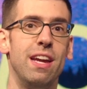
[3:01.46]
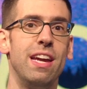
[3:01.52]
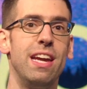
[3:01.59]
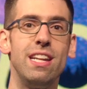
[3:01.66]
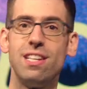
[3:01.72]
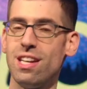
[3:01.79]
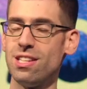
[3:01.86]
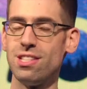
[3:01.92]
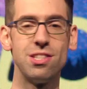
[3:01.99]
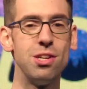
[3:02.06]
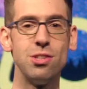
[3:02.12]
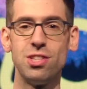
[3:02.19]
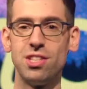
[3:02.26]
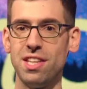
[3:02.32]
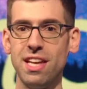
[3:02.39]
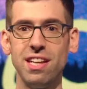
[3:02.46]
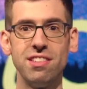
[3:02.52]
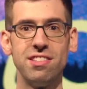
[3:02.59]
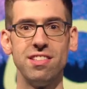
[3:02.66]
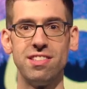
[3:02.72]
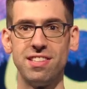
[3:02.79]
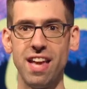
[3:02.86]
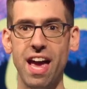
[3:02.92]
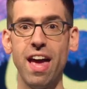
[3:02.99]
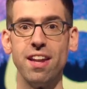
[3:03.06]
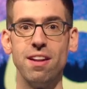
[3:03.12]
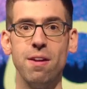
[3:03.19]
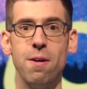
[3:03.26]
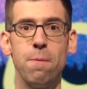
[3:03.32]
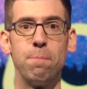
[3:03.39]
he does those things
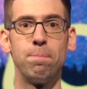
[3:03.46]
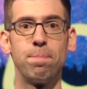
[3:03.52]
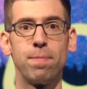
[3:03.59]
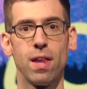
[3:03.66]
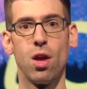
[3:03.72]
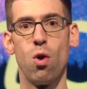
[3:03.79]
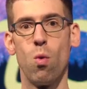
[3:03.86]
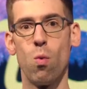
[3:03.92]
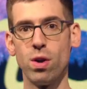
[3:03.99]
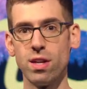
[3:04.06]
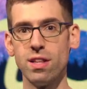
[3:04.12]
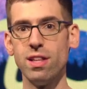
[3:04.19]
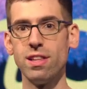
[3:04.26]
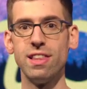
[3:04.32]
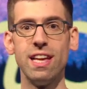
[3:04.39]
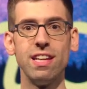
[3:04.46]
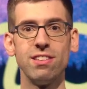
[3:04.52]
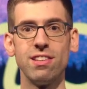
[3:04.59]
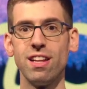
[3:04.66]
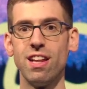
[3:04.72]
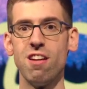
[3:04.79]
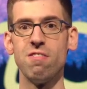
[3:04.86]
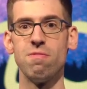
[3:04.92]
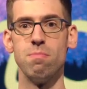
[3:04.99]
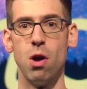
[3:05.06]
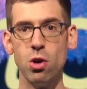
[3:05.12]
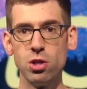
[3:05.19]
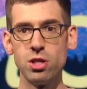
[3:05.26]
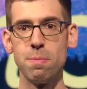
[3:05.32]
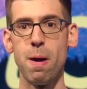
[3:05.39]
instead. One of the things I love
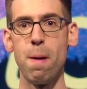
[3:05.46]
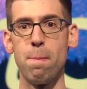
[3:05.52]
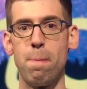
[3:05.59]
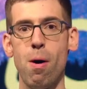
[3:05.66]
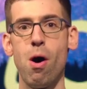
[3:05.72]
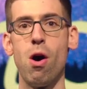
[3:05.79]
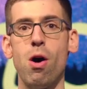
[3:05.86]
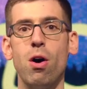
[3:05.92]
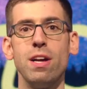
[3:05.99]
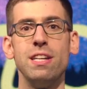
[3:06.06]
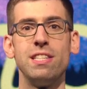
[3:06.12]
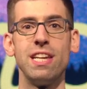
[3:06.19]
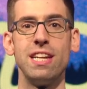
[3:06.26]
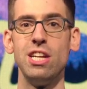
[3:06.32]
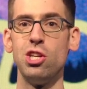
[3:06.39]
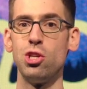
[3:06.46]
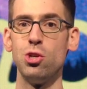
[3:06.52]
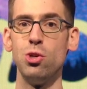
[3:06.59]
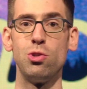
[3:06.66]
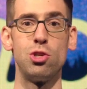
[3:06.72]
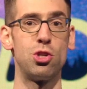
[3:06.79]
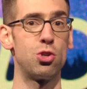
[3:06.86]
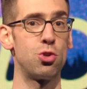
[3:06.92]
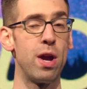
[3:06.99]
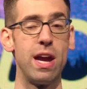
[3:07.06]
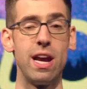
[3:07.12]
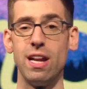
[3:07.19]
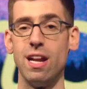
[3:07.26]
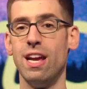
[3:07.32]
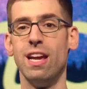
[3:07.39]
most about Paul is that he shoots
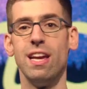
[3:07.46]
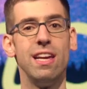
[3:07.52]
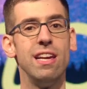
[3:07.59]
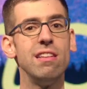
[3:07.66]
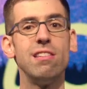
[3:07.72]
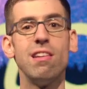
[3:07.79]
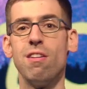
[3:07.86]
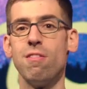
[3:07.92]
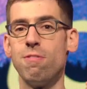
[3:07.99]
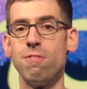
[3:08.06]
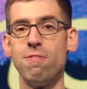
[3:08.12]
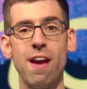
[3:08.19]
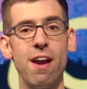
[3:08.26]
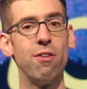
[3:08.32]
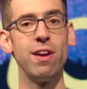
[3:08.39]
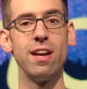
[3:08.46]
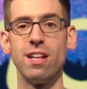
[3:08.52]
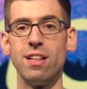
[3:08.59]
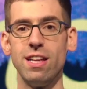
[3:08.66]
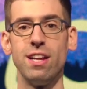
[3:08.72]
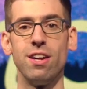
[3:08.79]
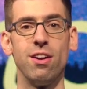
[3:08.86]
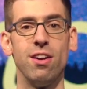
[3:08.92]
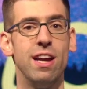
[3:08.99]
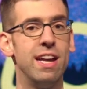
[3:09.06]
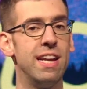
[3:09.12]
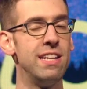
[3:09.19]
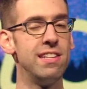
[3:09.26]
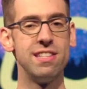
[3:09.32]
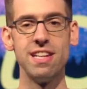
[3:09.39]
straight. He's very clear.
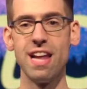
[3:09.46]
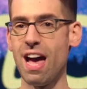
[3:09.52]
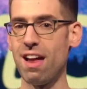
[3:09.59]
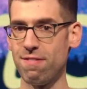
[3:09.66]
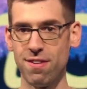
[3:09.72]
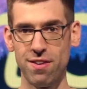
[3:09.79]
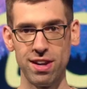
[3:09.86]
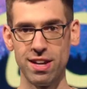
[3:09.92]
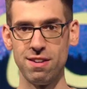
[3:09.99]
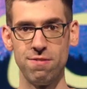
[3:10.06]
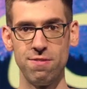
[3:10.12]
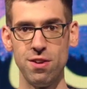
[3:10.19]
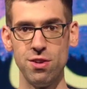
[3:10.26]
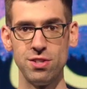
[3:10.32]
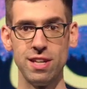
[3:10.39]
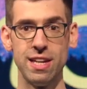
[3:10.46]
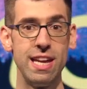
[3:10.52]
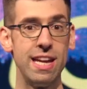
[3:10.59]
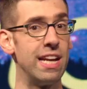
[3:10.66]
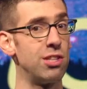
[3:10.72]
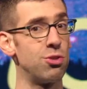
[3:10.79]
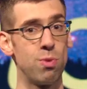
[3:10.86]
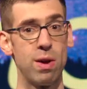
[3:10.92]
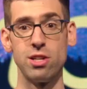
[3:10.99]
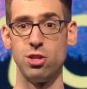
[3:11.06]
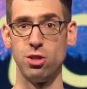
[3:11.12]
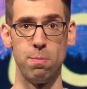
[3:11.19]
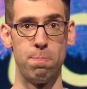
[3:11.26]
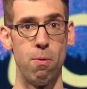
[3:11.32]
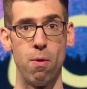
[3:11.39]
He's not very confusing. He gets right
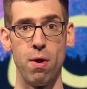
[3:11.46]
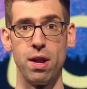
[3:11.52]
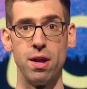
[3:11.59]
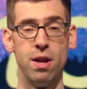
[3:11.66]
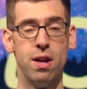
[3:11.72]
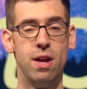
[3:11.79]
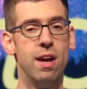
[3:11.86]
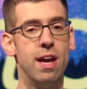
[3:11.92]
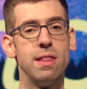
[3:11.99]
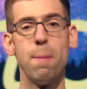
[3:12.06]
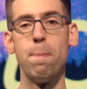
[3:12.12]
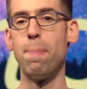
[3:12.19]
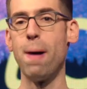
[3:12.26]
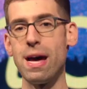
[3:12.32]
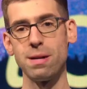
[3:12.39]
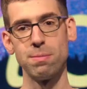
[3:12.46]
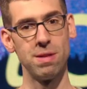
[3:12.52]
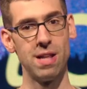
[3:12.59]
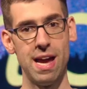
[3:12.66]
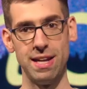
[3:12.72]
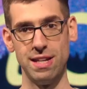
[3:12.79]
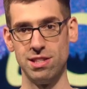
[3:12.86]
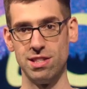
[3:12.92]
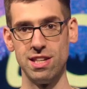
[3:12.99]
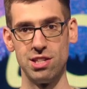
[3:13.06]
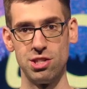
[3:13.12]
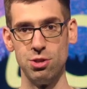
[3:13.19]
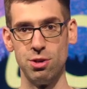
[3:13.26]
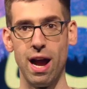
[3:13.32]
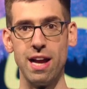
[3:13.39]
to the point. And the bottom line is
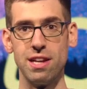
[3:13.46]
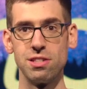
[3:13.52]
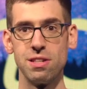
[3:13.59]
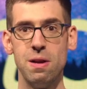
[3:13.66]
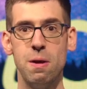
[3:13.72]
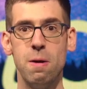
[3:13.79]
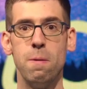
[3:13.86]
this, you guys.